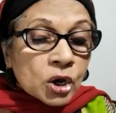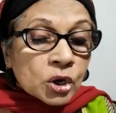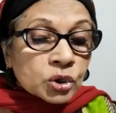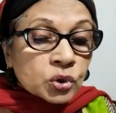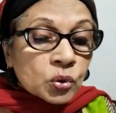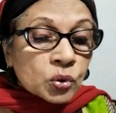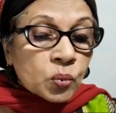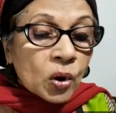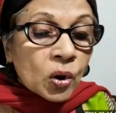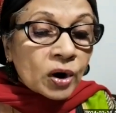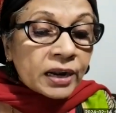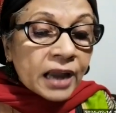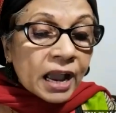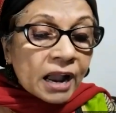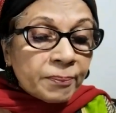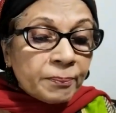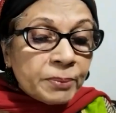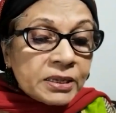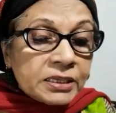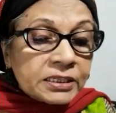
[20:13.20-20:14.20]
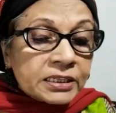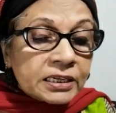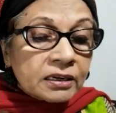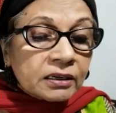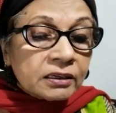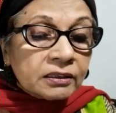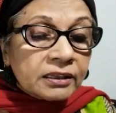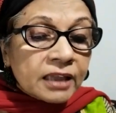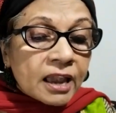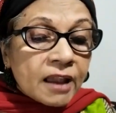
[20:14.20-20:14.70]
So what happens
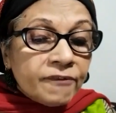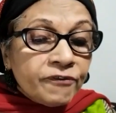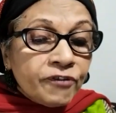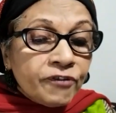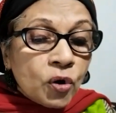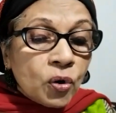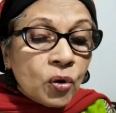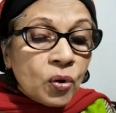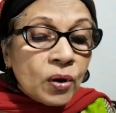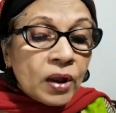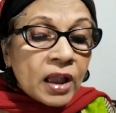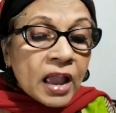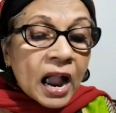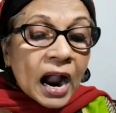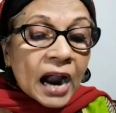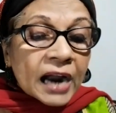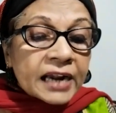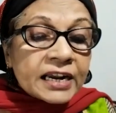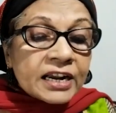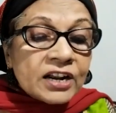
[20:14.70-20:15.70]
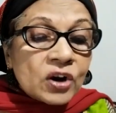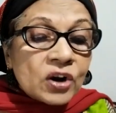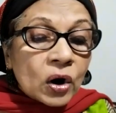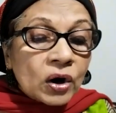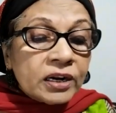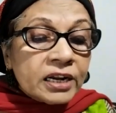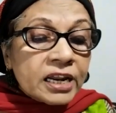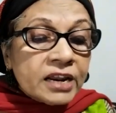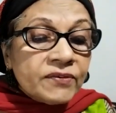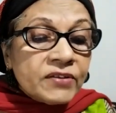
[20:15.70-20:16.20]
here? Therefore, I did
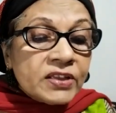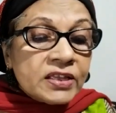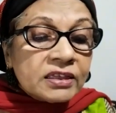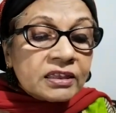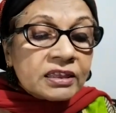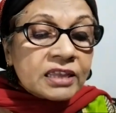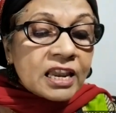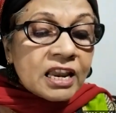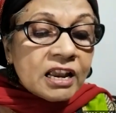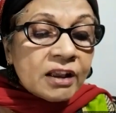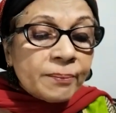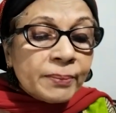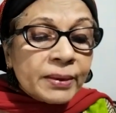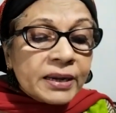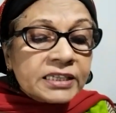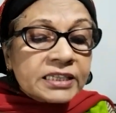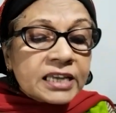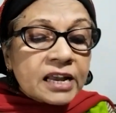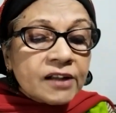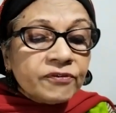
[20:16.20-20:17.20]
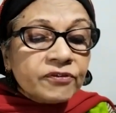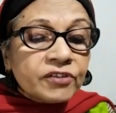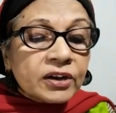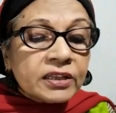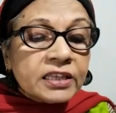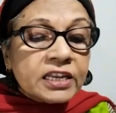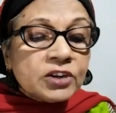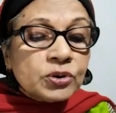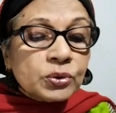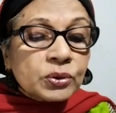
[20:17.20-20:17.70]
not even think myself
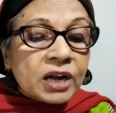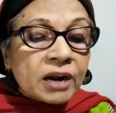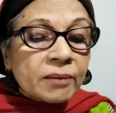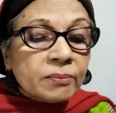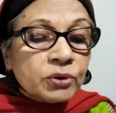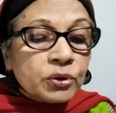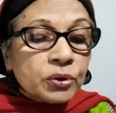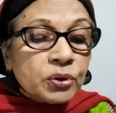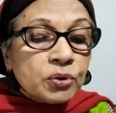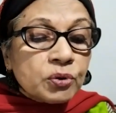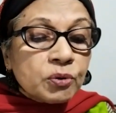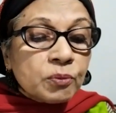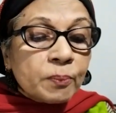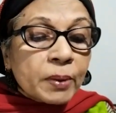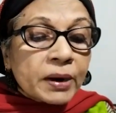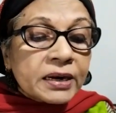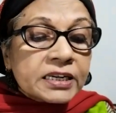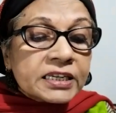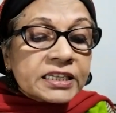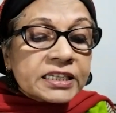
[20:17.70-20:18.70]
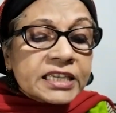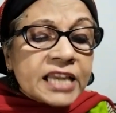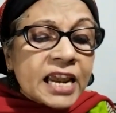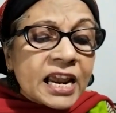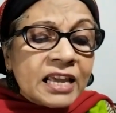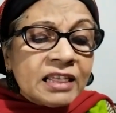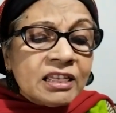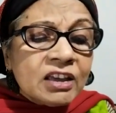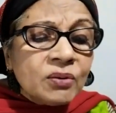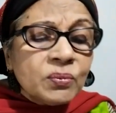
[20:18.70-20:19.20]
worthy to come to you, but
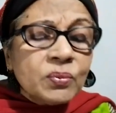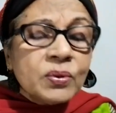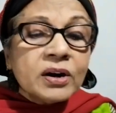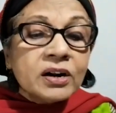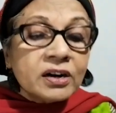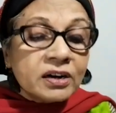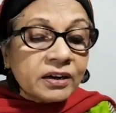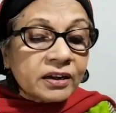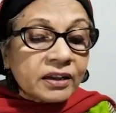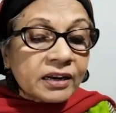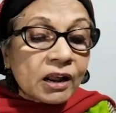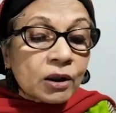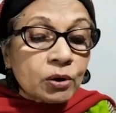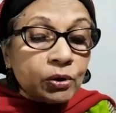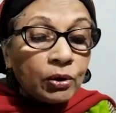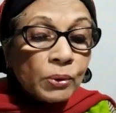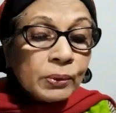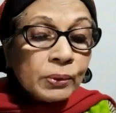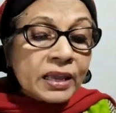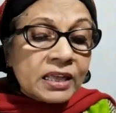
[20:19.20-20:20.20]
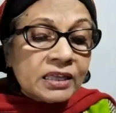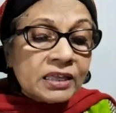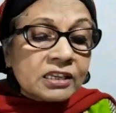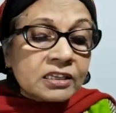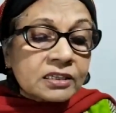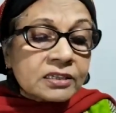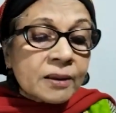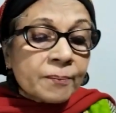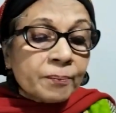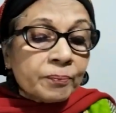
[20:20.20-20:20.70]
say the word. Now look at
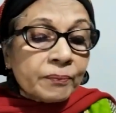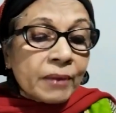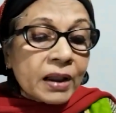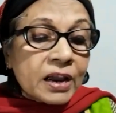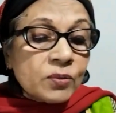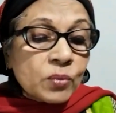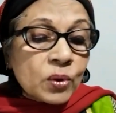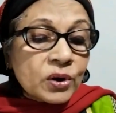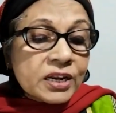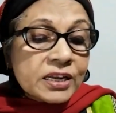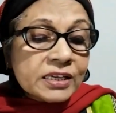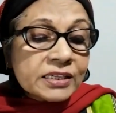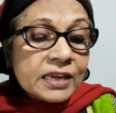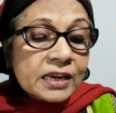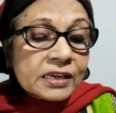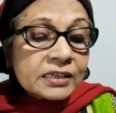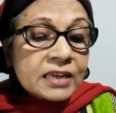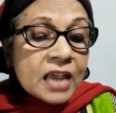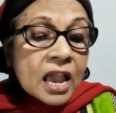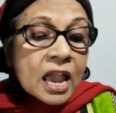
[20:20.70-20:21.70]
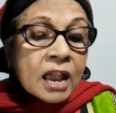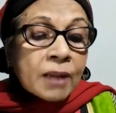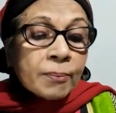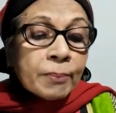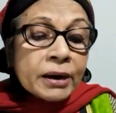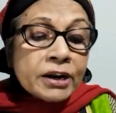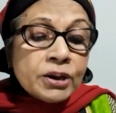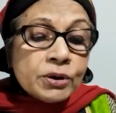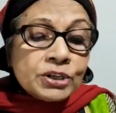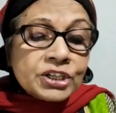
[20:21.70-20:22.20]
this man, what he says.
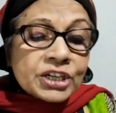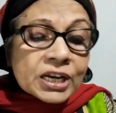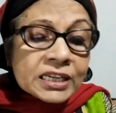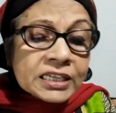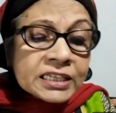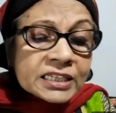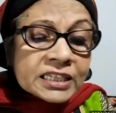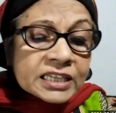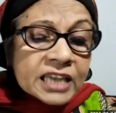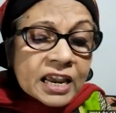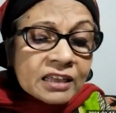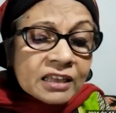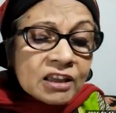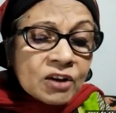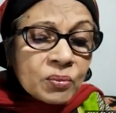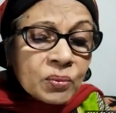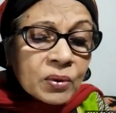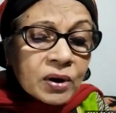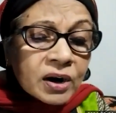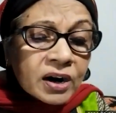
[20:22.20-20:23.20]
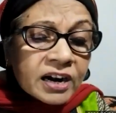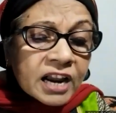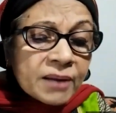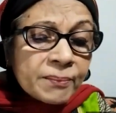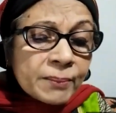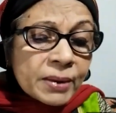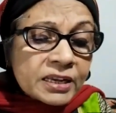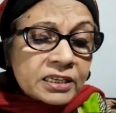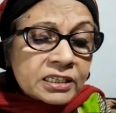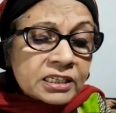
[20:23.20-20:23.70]
But you just say the word
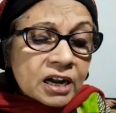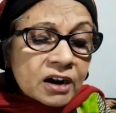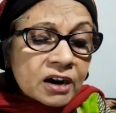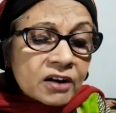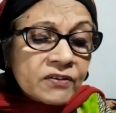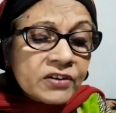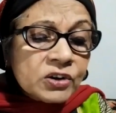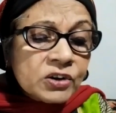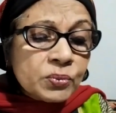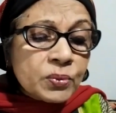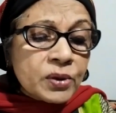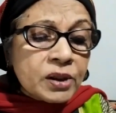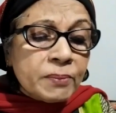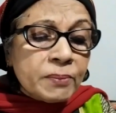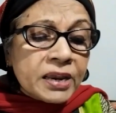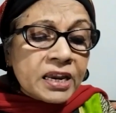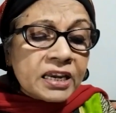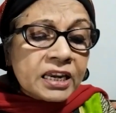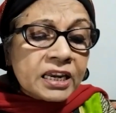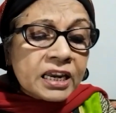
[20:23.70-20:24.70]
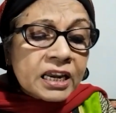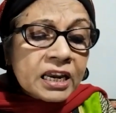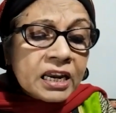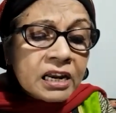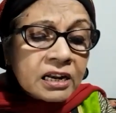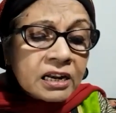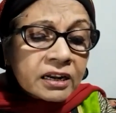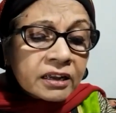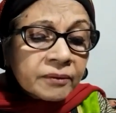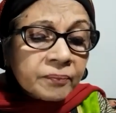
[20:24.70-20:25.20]
and my servant will be
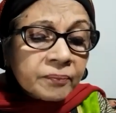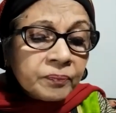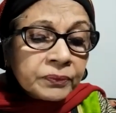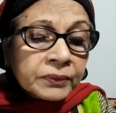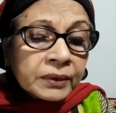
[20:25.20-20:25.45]
healed.